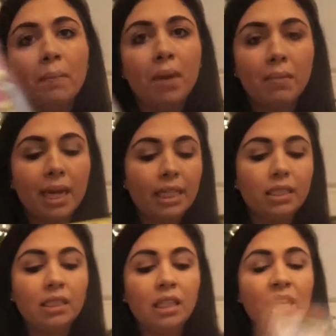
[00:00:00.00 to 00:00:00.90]

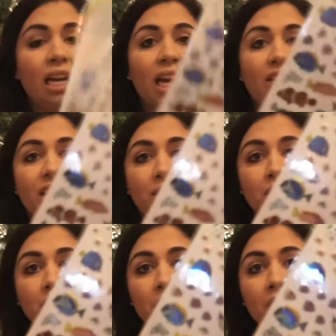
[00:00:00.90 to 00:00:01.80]
mermaids and these are
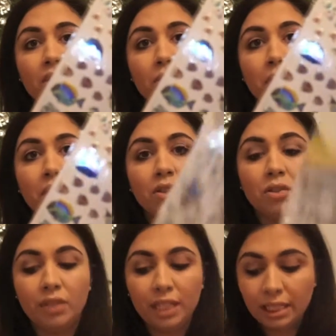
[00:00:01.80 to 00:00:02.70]
just from our local post
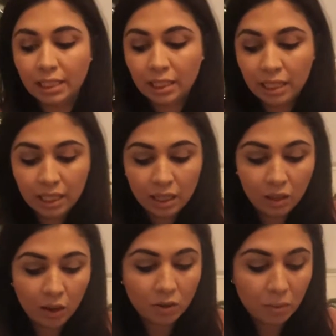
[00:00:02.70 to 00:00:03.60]
office.
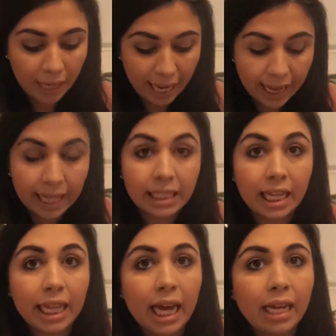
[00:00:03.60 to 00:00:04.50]
I remember getting things
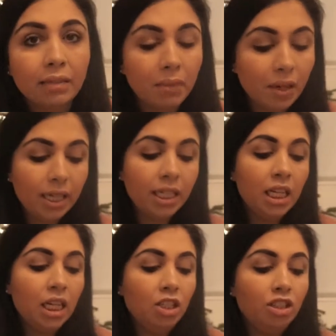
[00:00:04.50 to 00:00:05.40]
like that in mine.
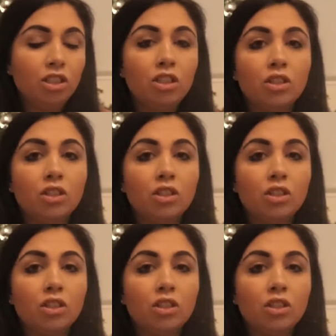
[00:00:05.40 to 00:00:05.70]
She's